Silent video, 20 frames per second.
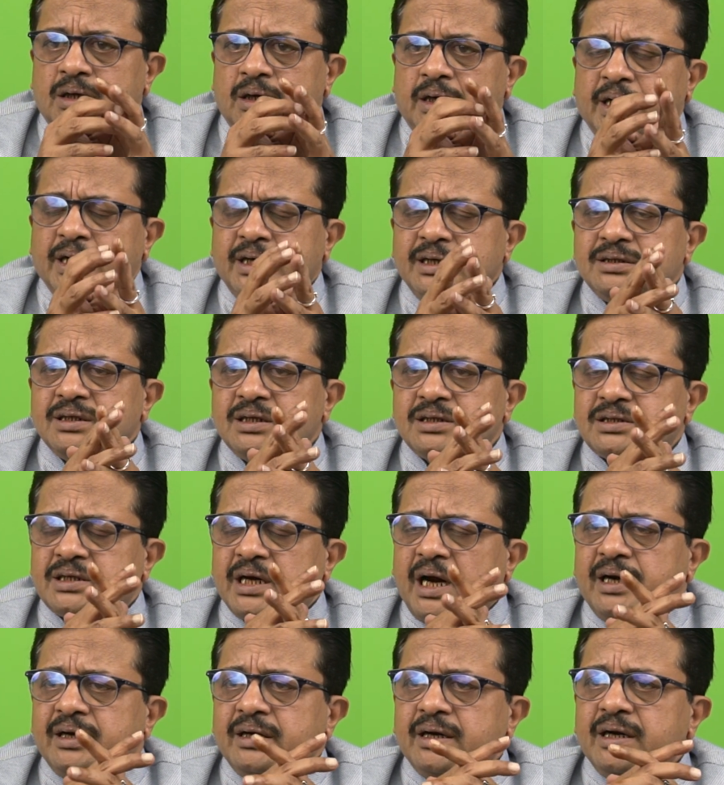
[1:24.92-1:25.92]
It is a
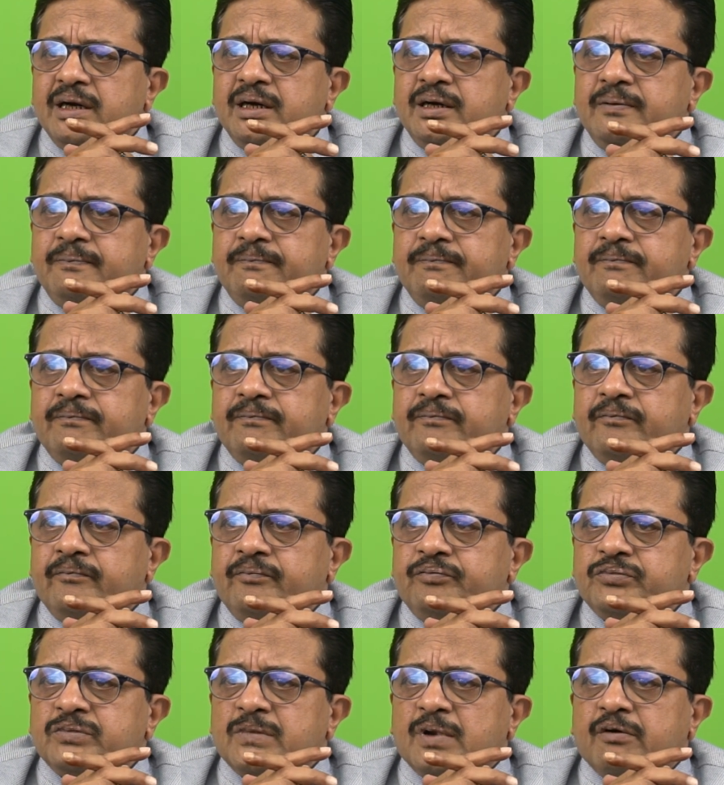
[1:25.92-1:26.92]
standard
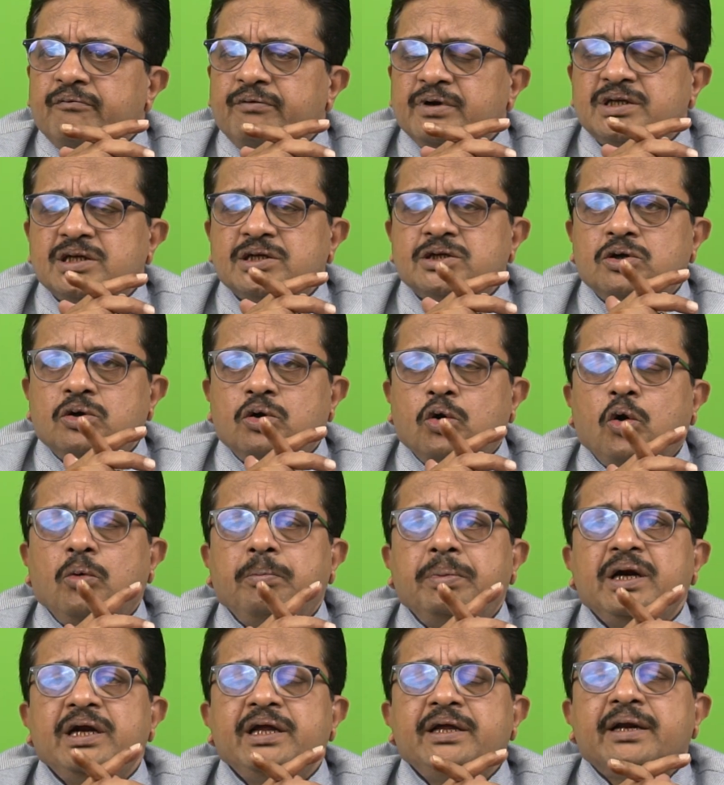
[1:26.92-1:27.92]
which is
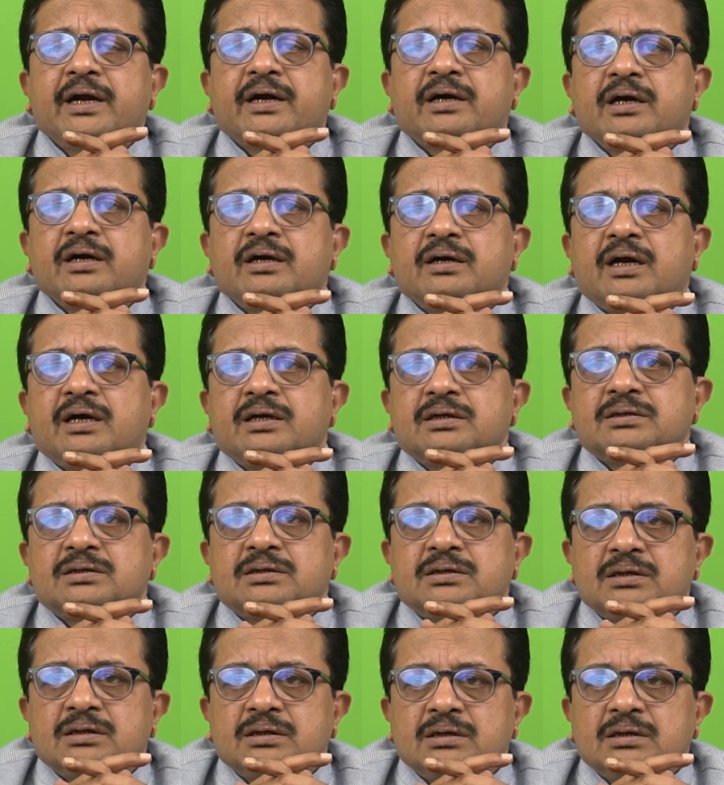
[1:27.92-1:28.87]
globally recognized.